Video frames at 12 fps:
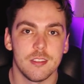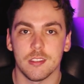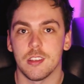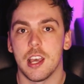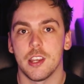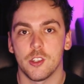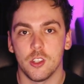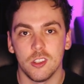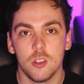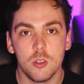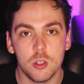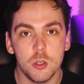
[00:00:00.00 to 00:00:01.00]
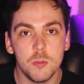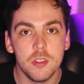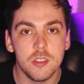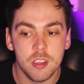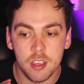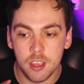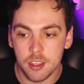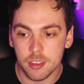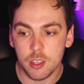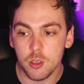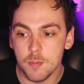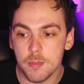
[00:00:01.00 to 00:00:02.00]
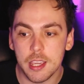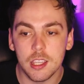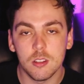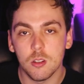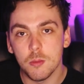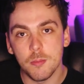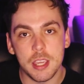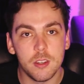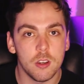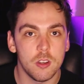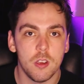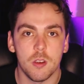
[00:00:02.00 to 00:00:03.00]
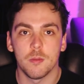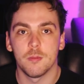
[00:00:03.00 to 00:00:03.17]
slash YouTubers that you may or may not know.